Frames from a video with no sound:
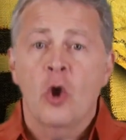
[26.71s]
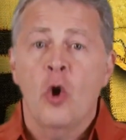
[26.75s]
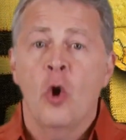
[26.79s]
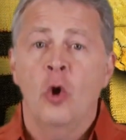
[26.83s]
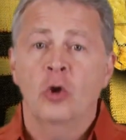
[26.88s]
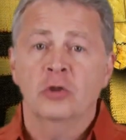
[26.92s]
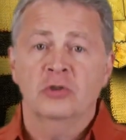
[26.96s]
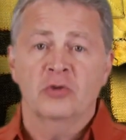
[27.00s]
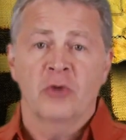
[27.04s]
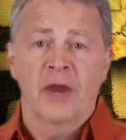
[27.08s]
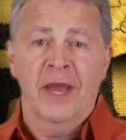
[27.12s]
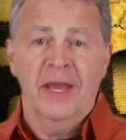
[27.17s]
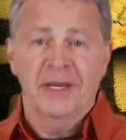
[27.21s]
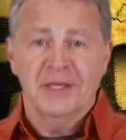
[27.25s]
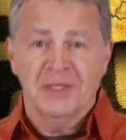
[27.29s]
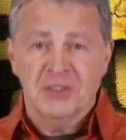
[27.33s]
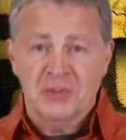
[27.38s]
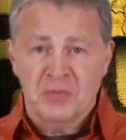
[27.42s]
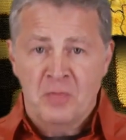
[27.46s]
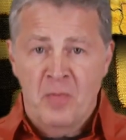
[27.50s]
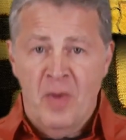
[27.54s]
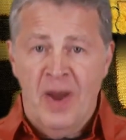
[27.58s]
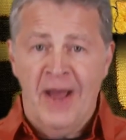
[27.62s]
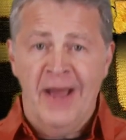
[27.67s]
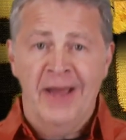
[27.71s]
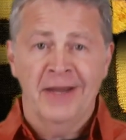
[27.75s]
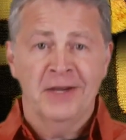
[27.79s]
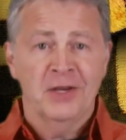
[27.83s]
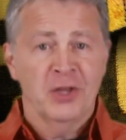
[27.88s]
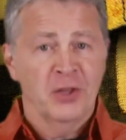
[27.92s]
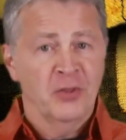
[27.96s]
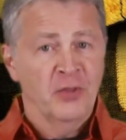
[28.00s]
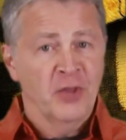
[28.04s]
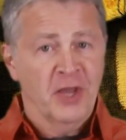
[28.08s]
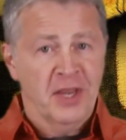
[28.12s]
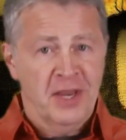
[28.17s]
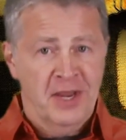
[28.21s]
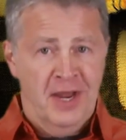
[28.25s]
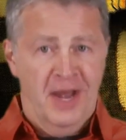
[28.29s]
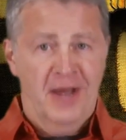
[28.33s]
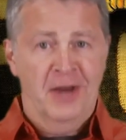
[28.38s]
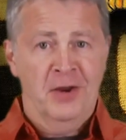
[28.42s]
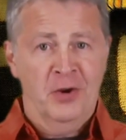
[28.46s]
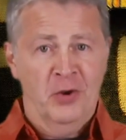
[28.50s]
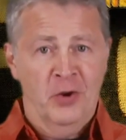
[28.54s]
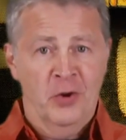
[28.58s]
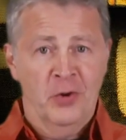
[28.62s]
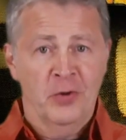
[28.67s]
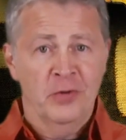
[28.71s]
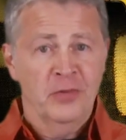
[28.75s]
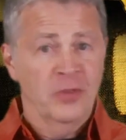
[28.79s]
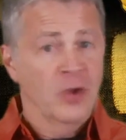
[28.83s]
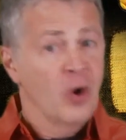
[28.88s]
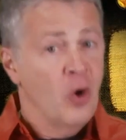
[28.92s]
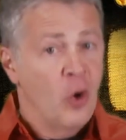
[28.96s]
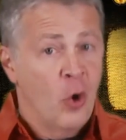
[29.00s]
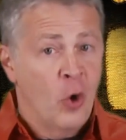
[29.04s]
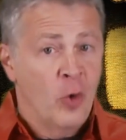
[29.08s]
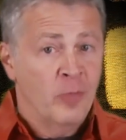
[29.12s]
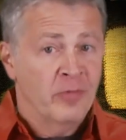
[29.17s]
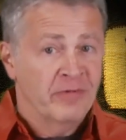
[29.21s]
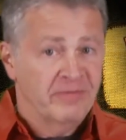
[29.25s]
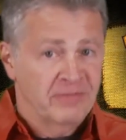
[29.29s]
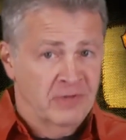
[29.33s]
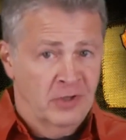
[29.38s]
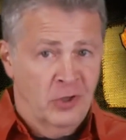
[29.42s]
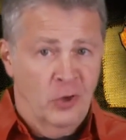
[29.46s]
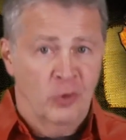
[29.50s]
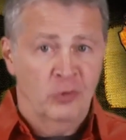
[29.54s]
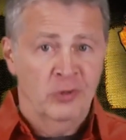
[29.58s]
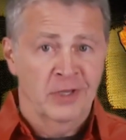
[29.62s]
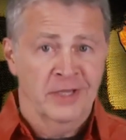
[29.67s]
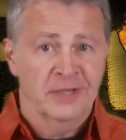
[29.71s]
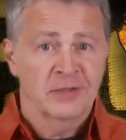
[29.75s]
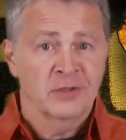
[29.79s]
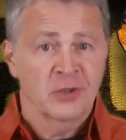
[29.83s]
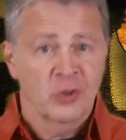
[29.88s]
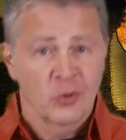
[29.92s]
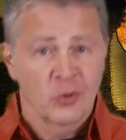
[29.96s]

coltan is mined in the Congo, the home of lowland